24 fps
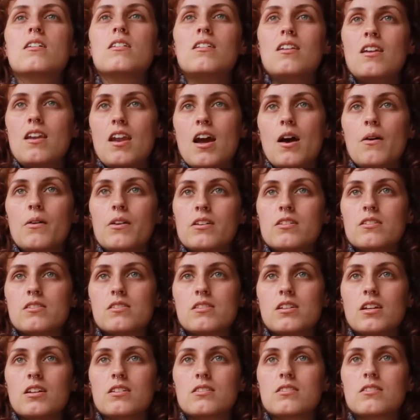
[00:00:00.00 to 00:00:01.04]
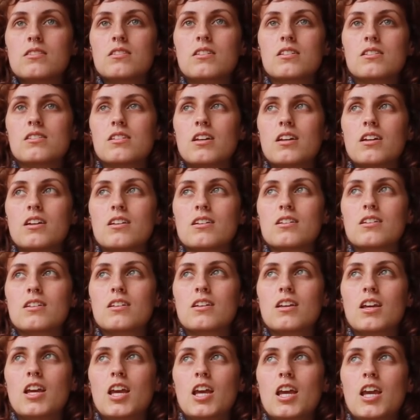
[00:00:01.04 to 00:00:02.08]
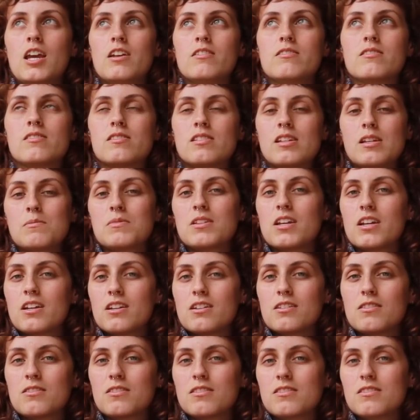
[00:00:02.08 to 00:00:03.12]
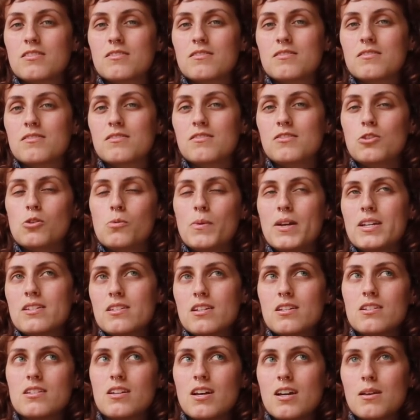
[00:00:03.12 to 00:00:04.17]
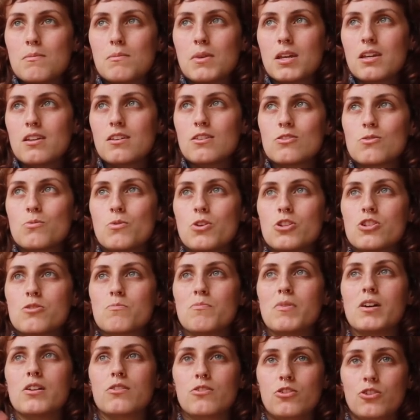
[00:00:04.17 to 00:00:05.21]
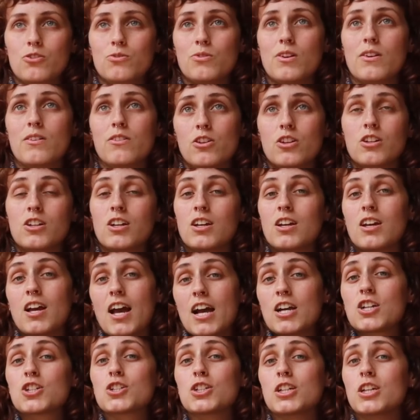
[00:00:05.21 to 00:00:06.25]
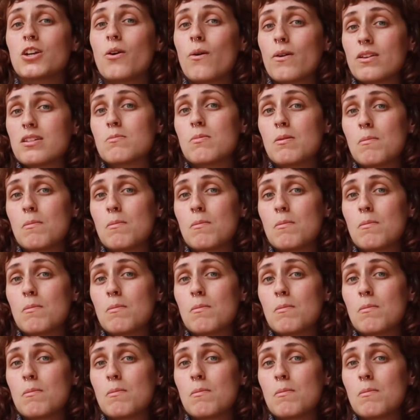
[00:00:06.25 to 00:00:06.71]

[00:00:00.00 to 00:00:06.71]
Now I understand. It's like, it seems like you're wasting time making a swatch, but you're actually going